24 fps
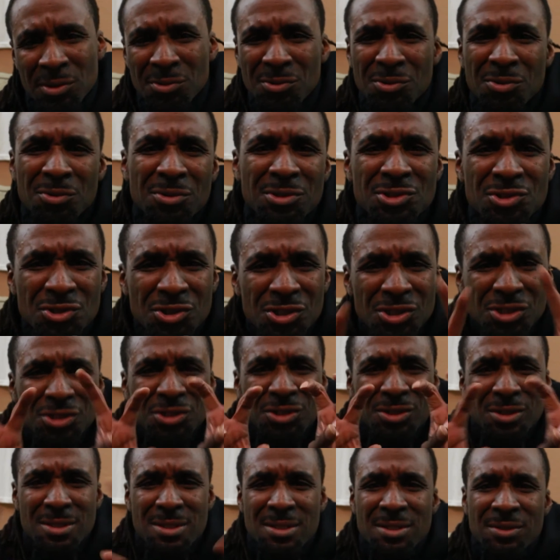You doing
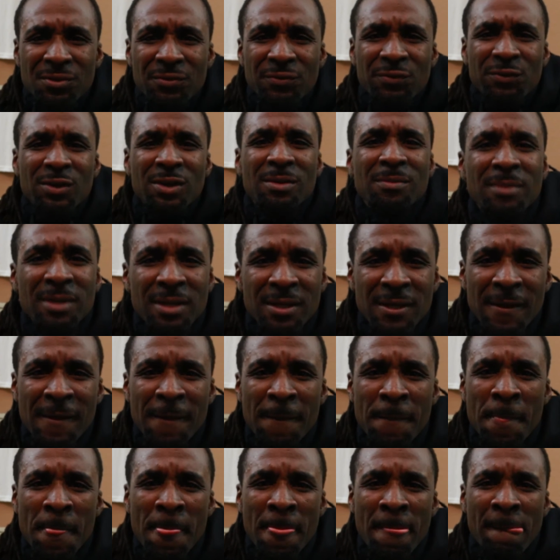drugs. You feel me?
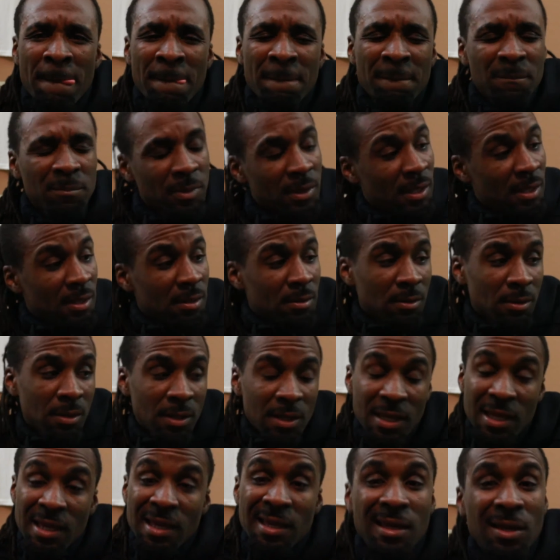
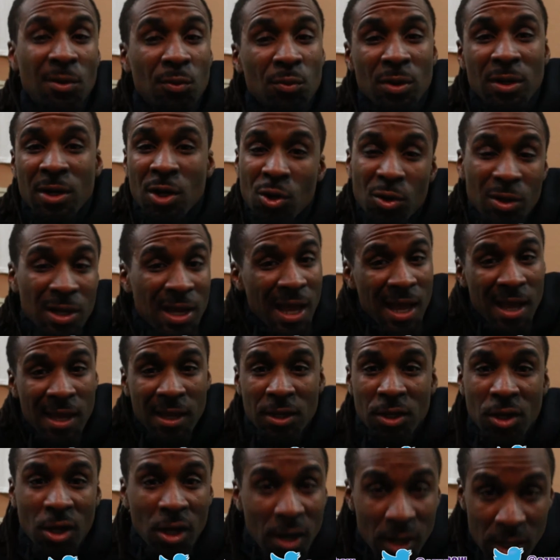It would cool. I
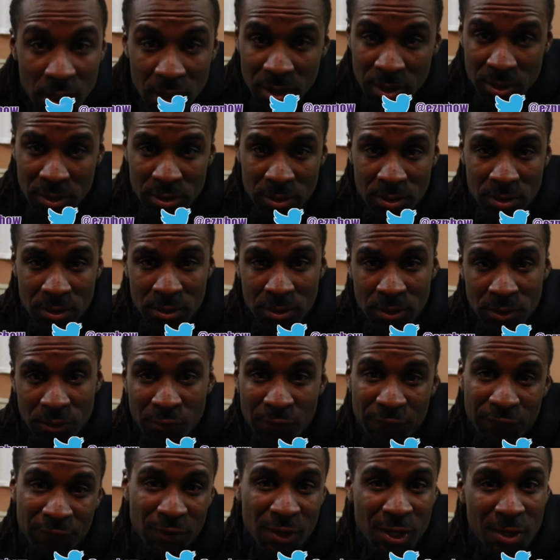didn't care.
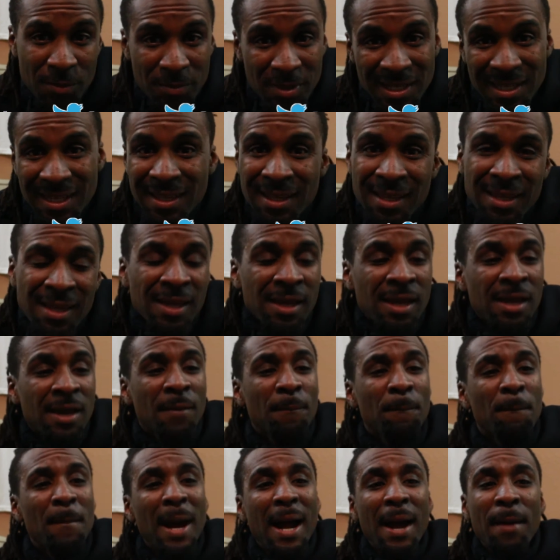You feel me?
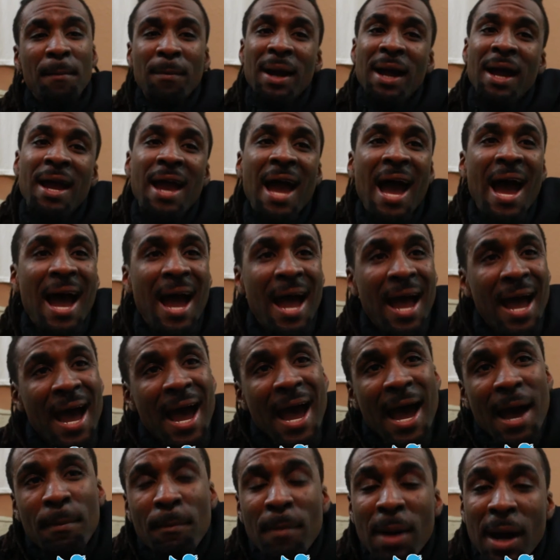My my
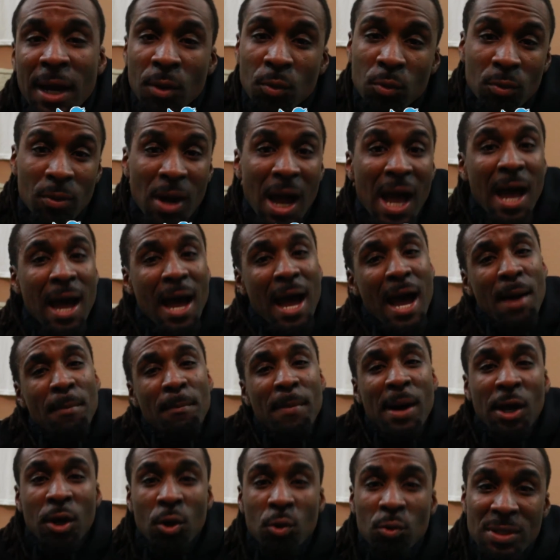I I model I I
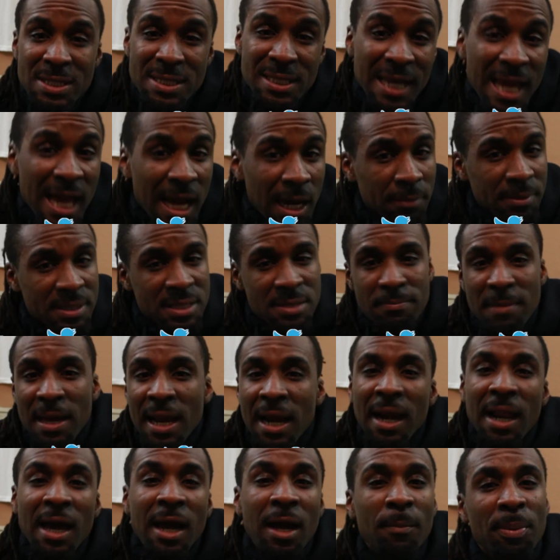model with slap,
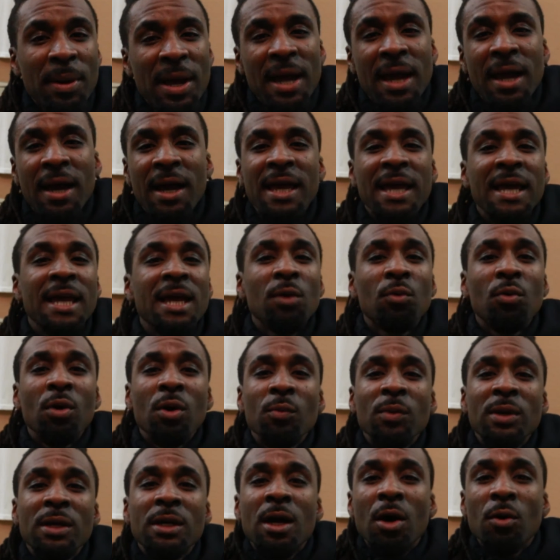smelling like a pan. Everywhere
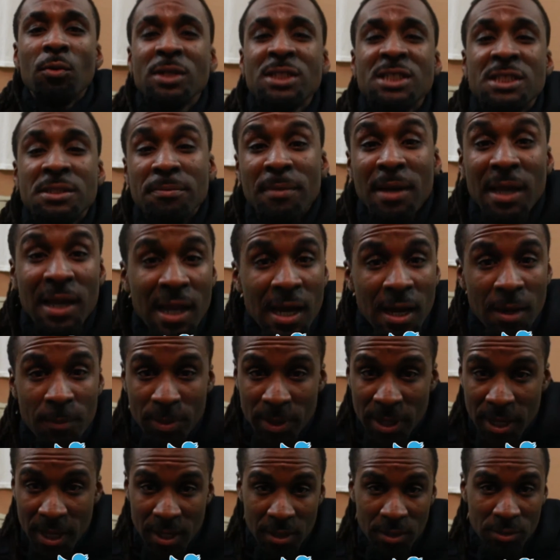we go, we smell like a
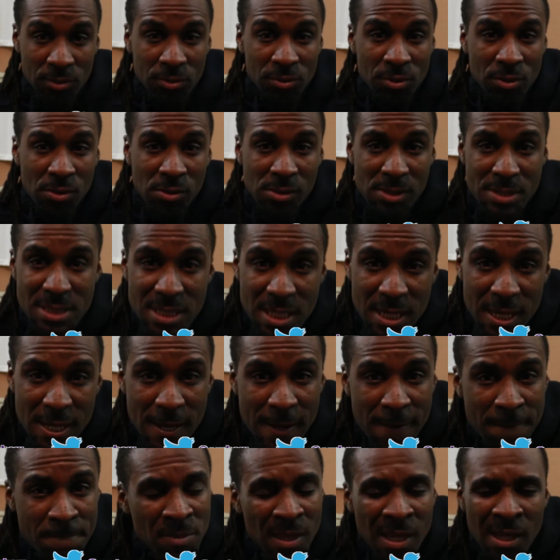pan. You know what I'm
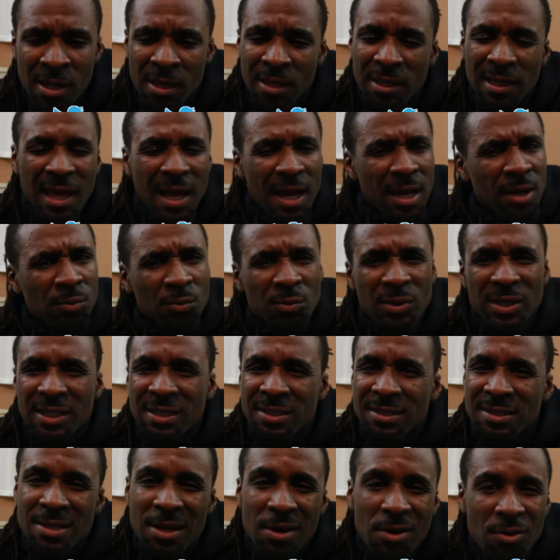saying? Like
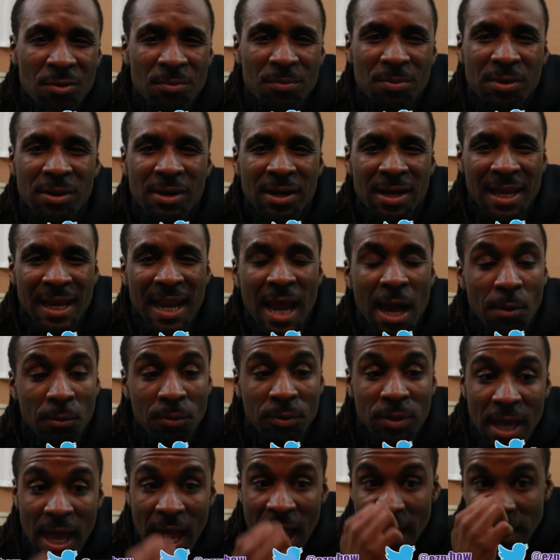real talk, bro. And I
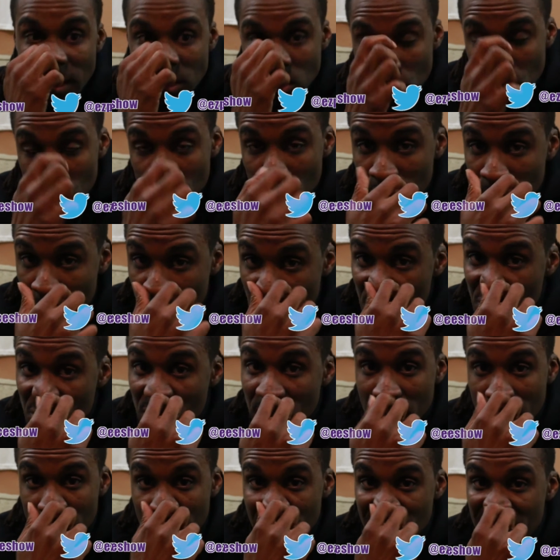was in high school
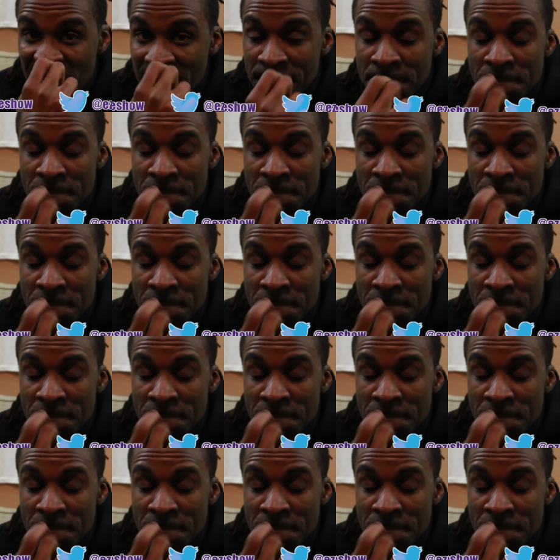doing it.